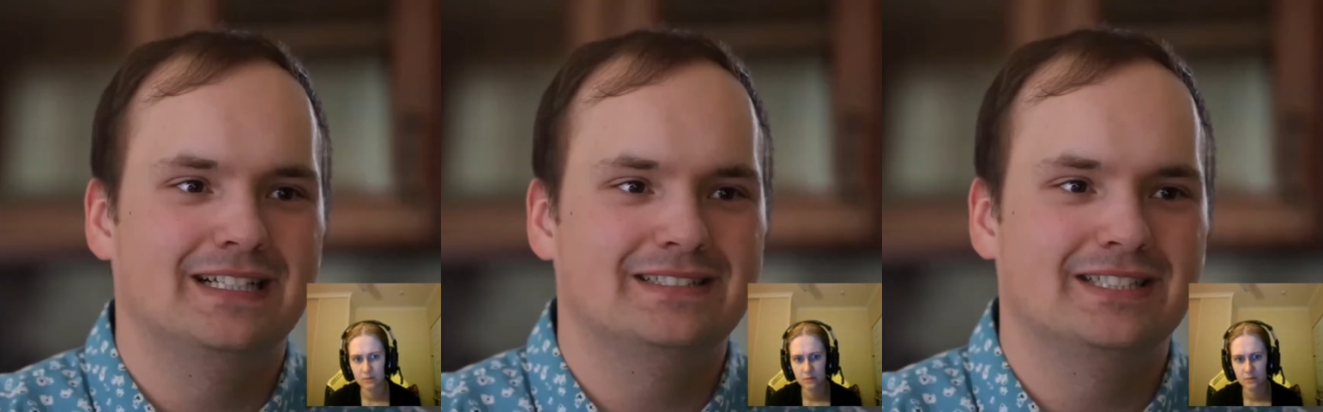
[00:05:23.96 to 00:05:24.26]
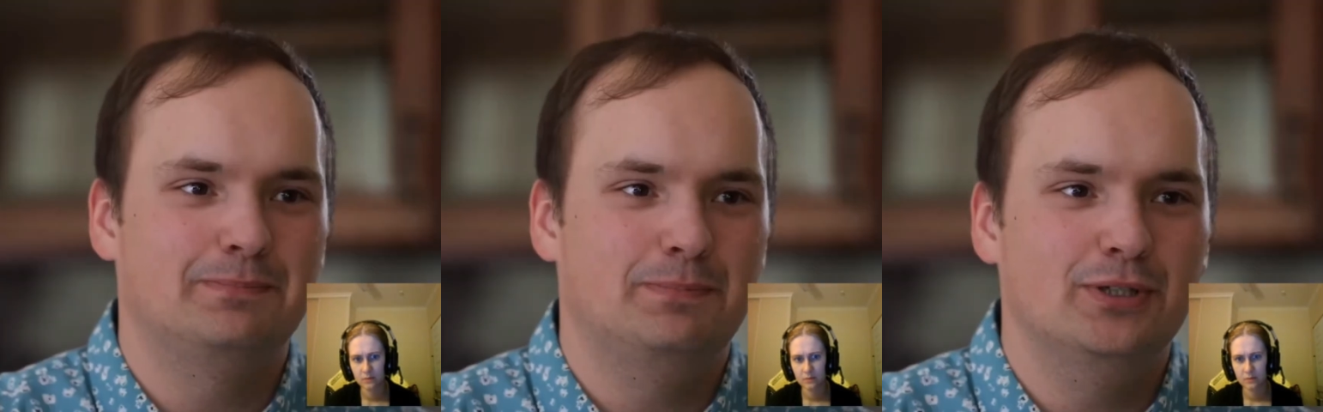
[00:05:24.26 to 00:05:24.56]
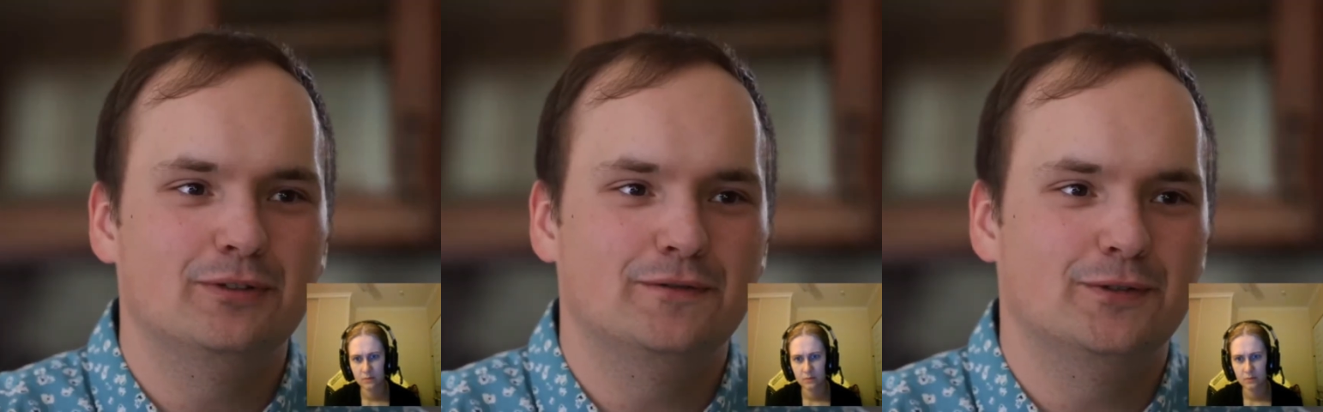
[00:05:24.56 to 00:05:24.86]
Speaker 1: as this
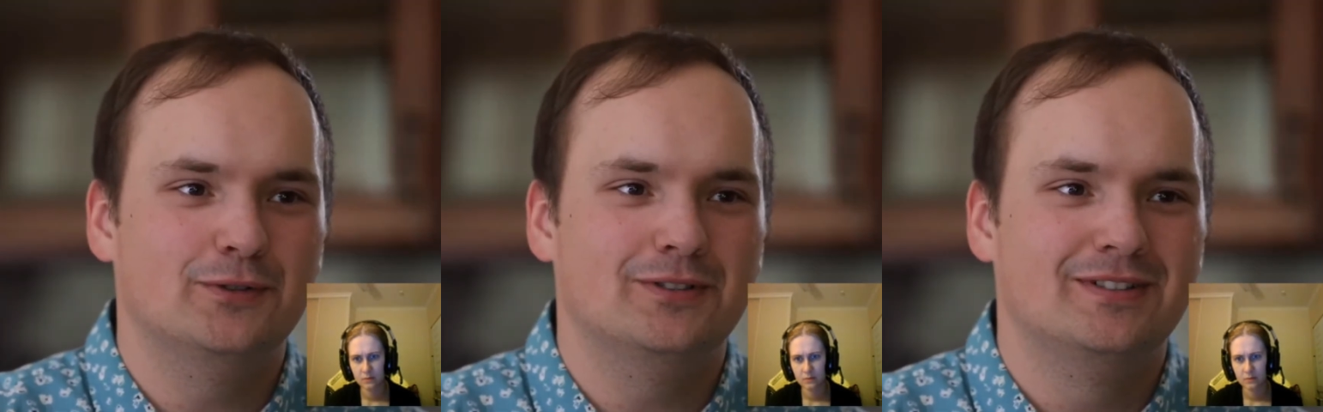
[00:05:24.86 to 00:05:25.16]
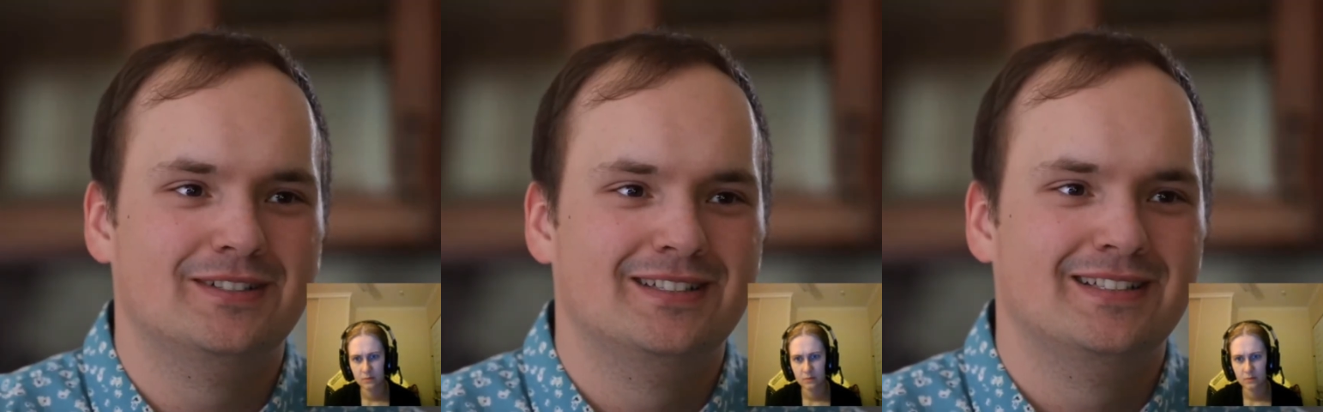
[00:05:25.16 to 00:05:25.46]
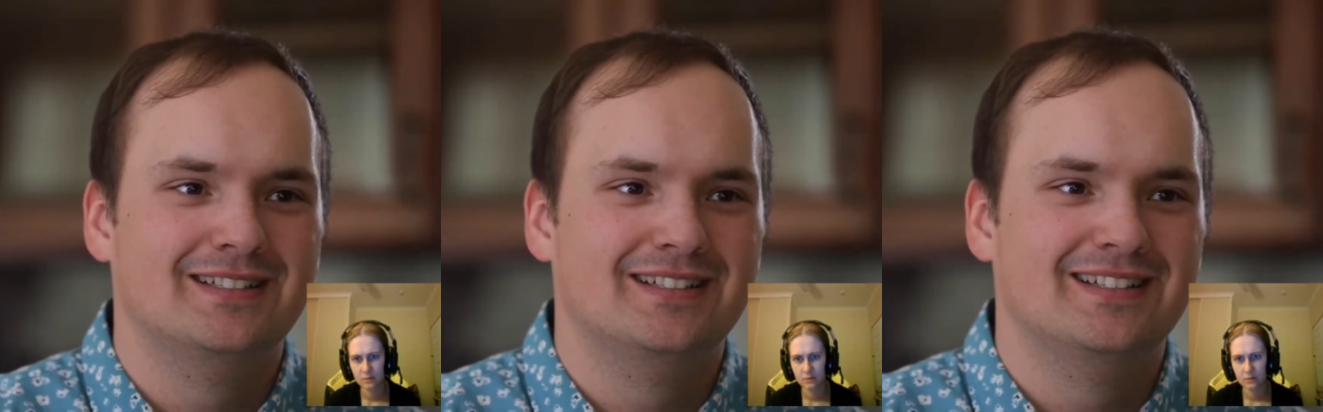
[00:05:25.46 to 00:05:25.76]
beautiful
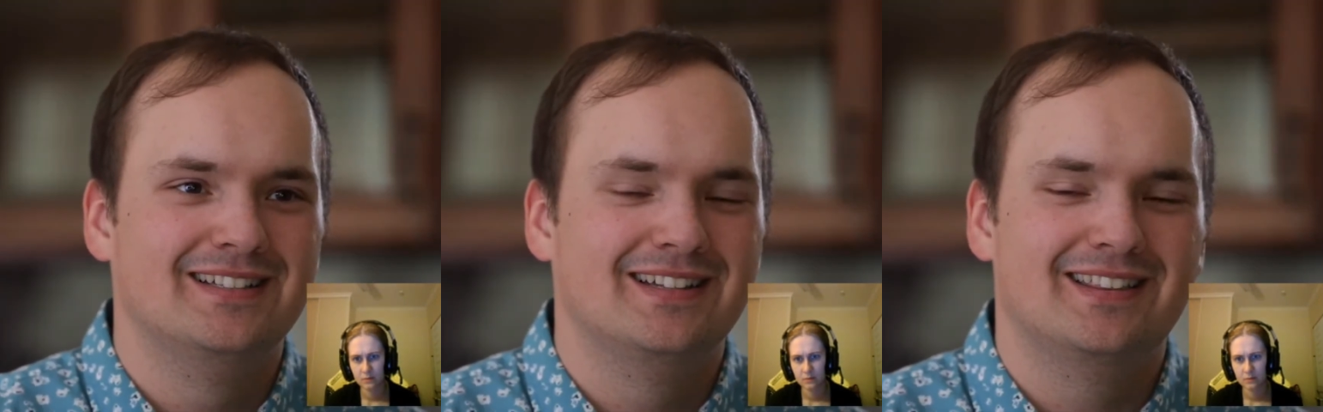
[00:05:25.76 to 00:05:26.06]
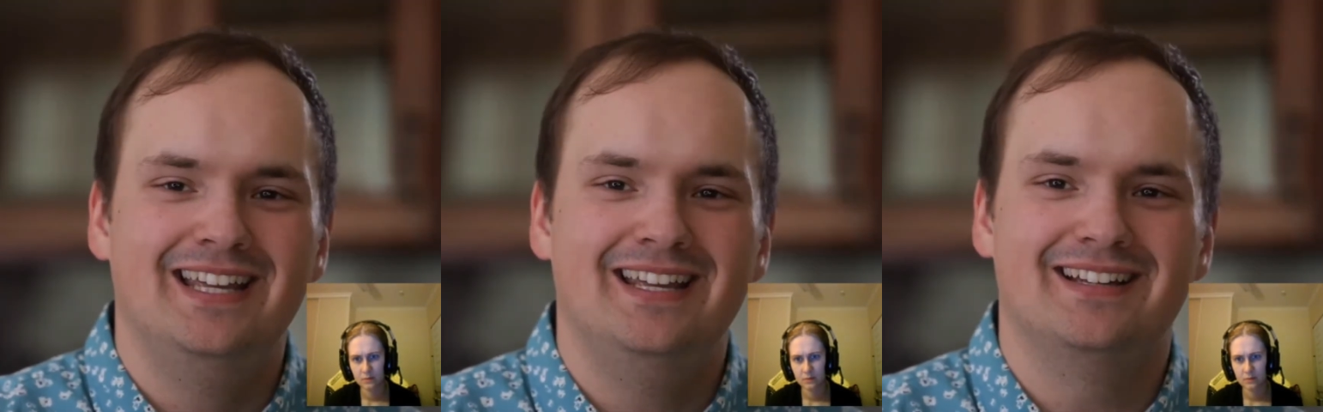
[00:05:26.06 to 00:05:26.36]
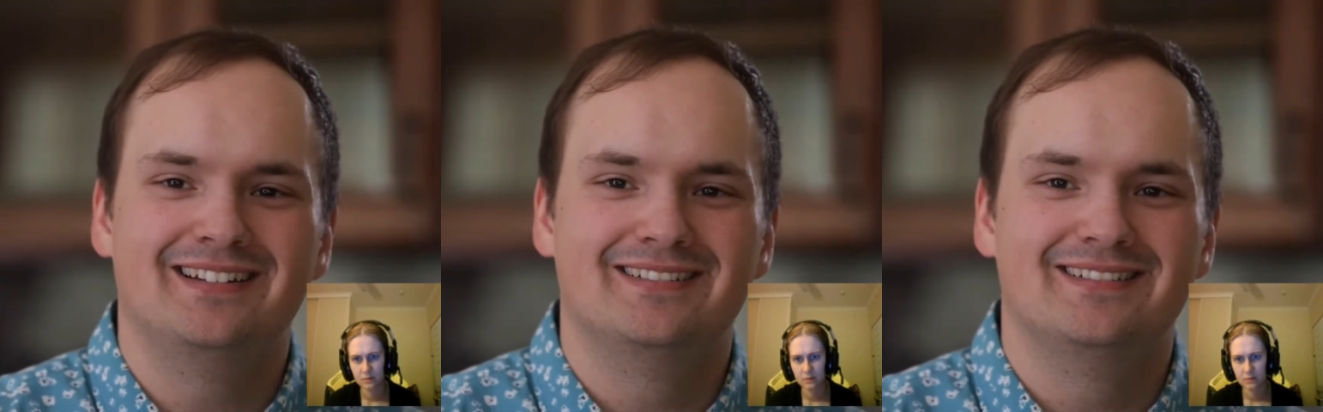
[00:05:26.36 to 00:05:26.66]

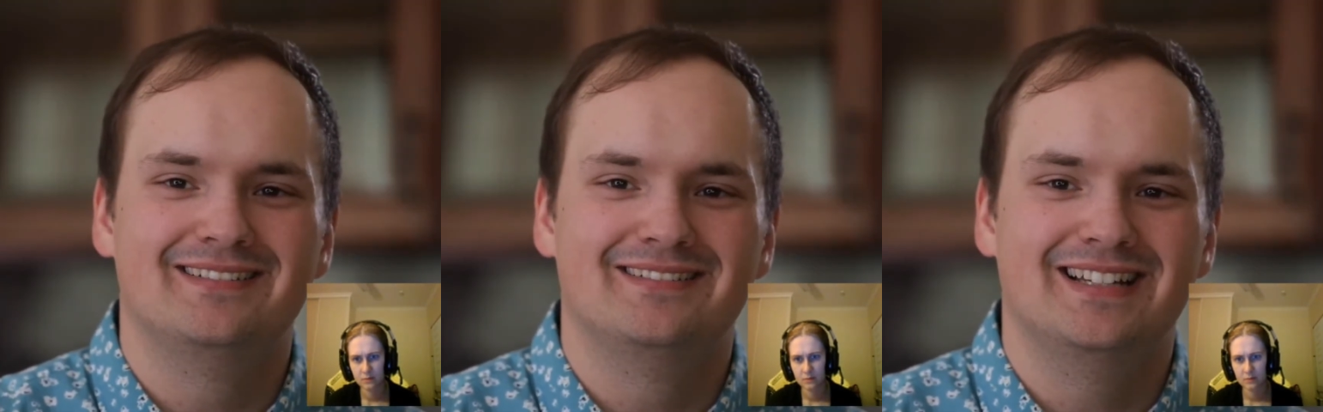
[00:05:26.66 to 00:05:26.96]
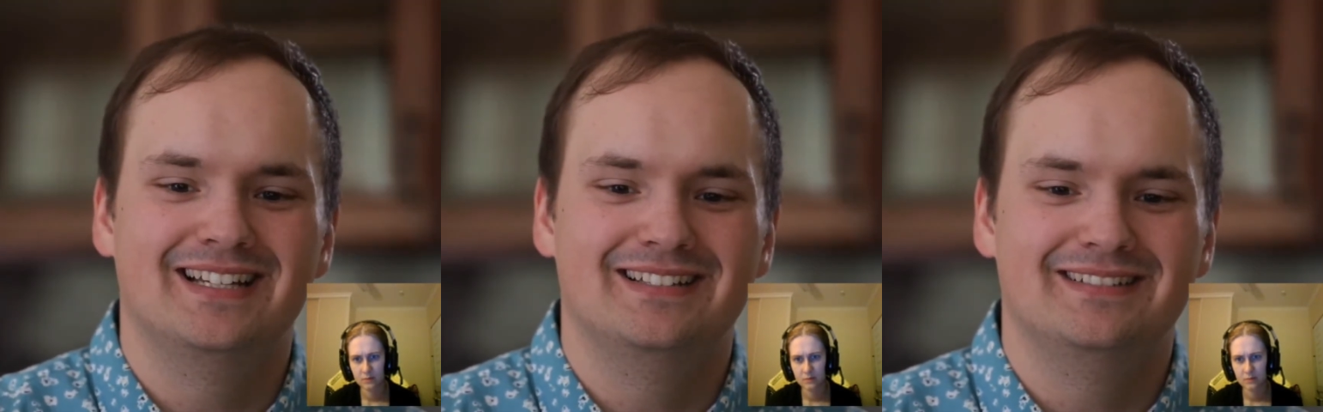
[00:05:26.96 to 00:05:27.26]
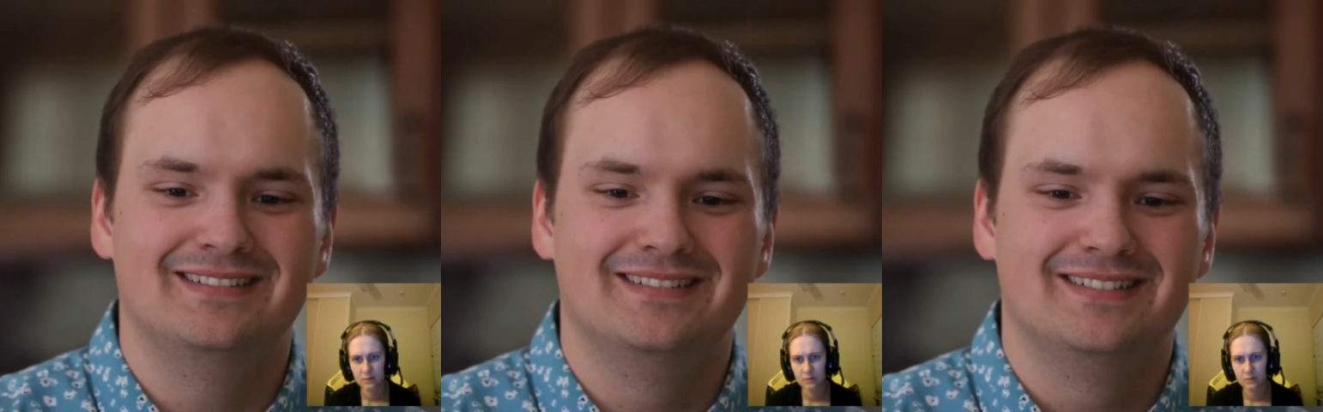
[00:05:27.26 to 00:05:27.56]
thing, and
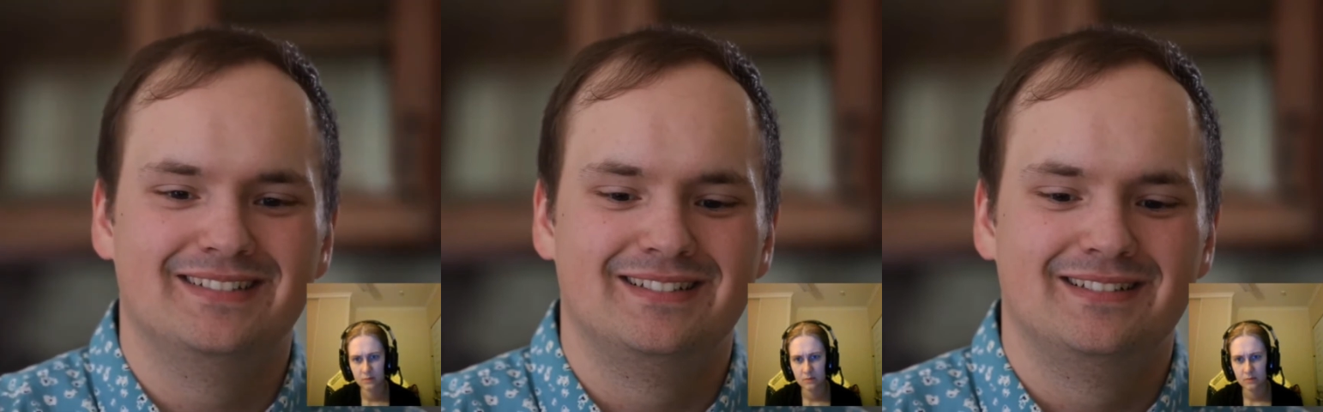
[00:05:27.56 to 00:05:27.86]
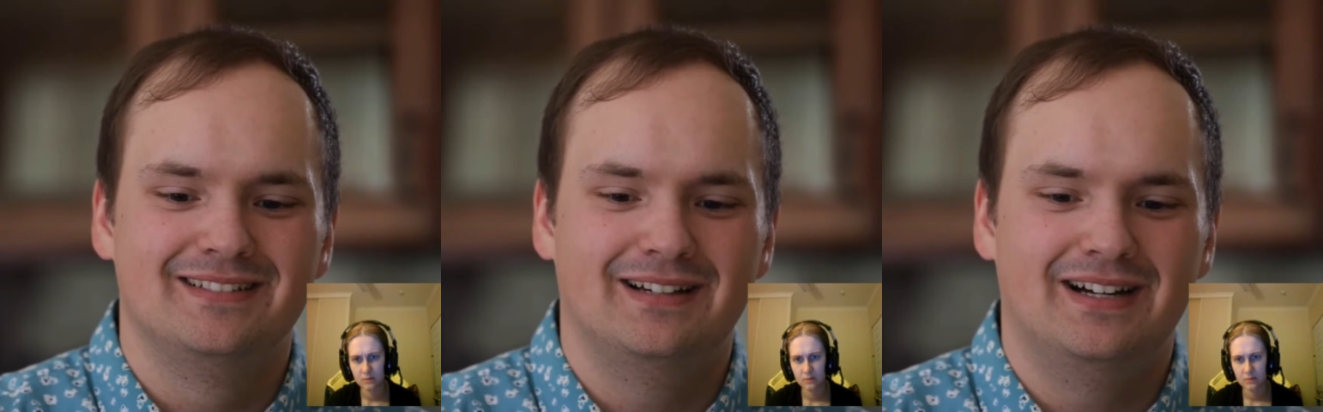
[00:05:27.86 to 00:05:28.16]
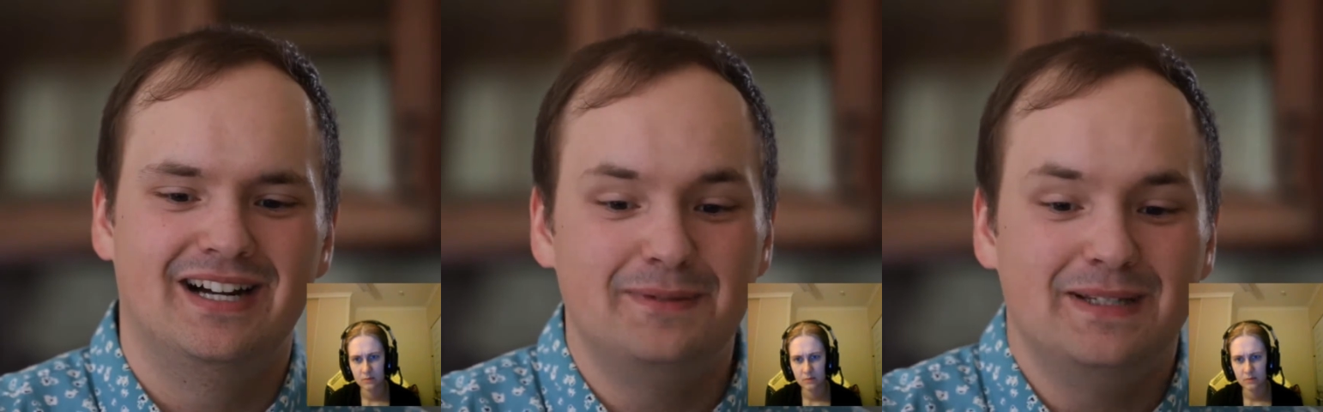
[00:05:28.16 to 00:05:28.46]

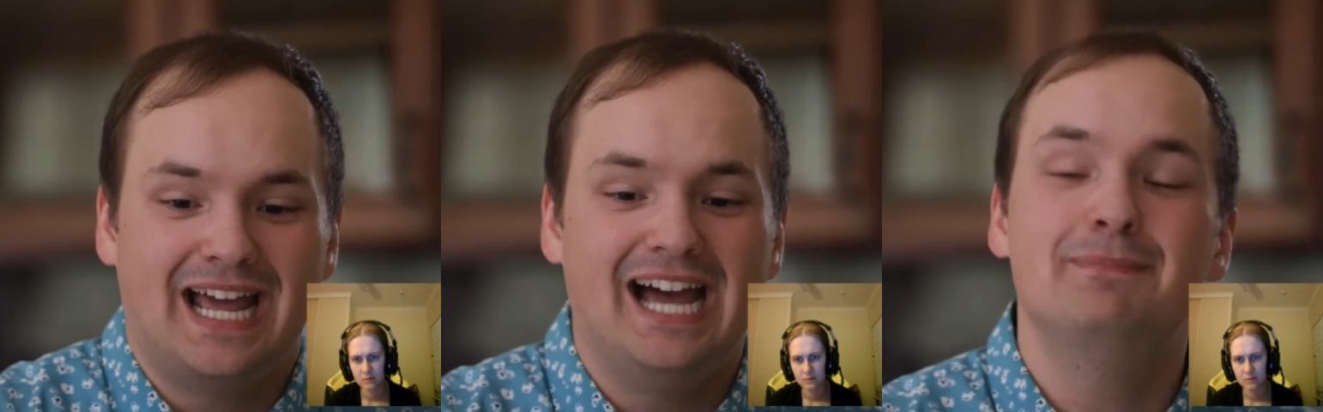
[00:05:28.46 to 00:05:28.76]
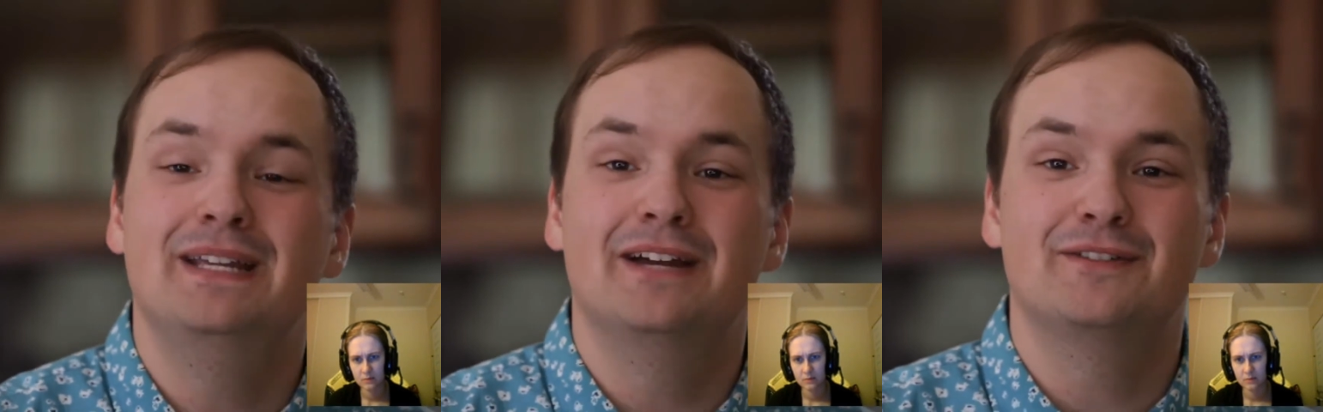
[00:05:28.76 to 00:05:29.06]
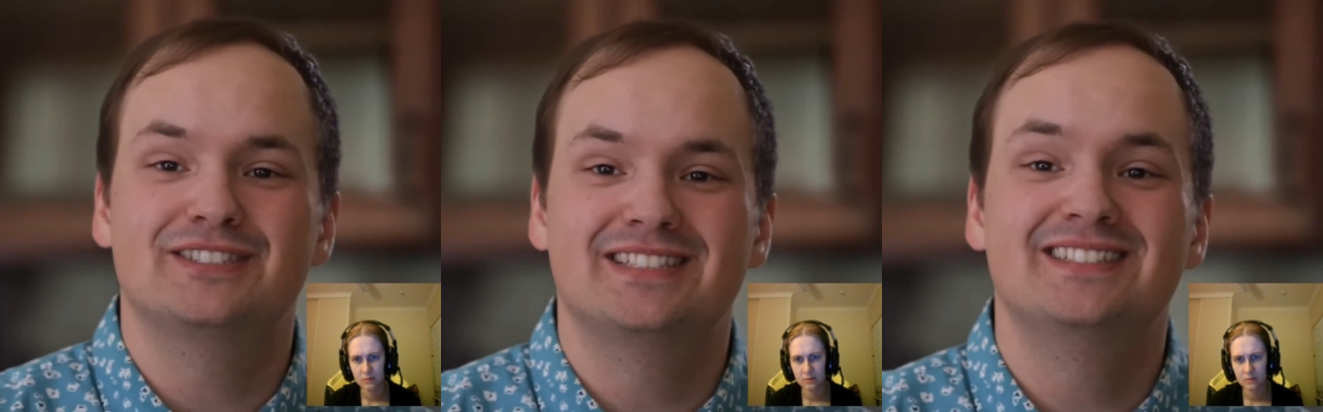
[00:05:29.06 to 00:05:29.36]
I've been happy
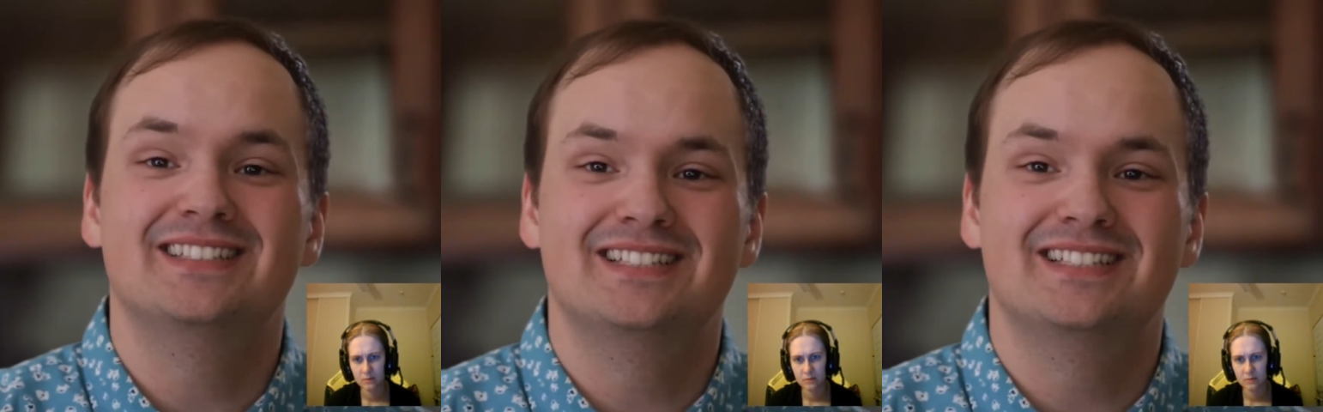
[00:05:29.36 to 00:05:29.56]
ever since